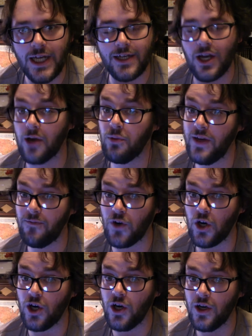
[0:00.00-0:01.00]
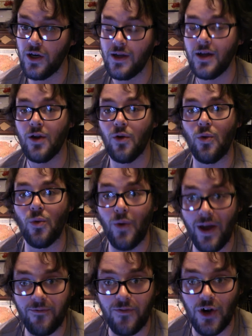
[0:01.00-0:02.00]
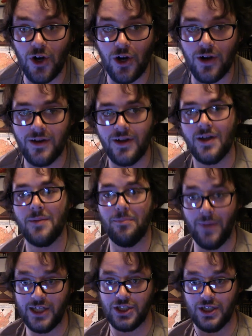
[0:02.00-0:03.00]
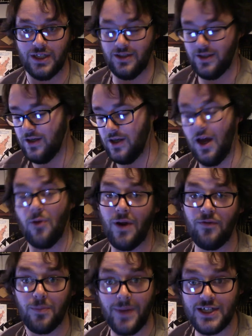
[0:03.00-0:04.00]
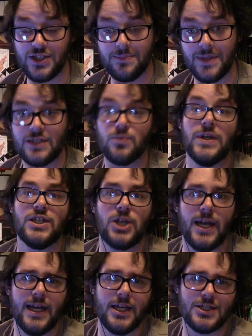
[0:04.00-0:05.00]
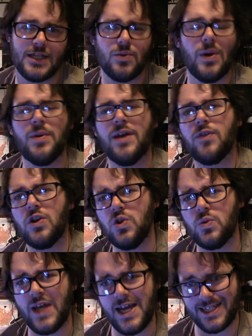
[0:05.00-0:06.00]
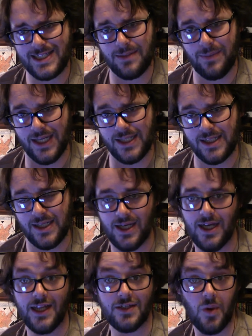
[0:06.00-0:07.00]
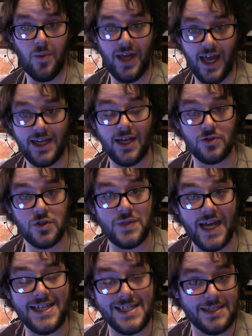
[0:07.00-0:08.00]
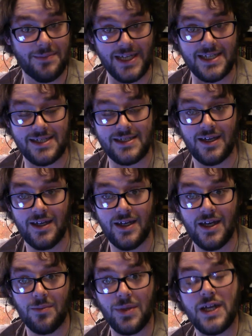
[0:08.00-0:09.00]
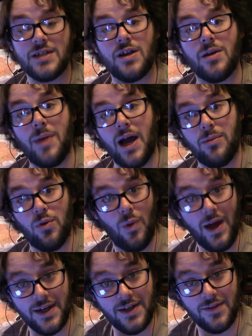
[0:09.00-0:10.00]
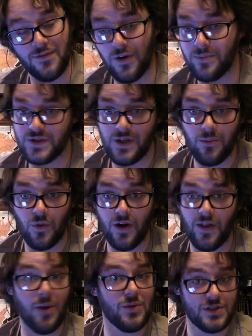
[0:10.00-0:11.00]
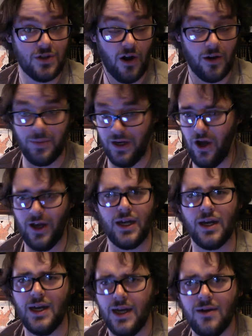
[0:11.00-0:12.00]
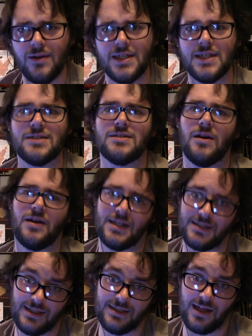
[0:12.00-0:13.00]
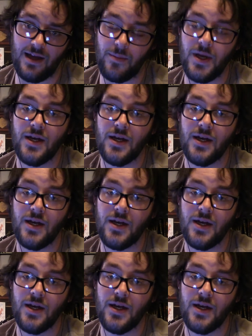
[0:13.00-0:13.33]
not reefer. reformation. A reformation means we change. That's why we have the New Testament. That's why we hand out New Testaments, because our Bible went from somewhere that was dark, but not nearly as dark as Islam,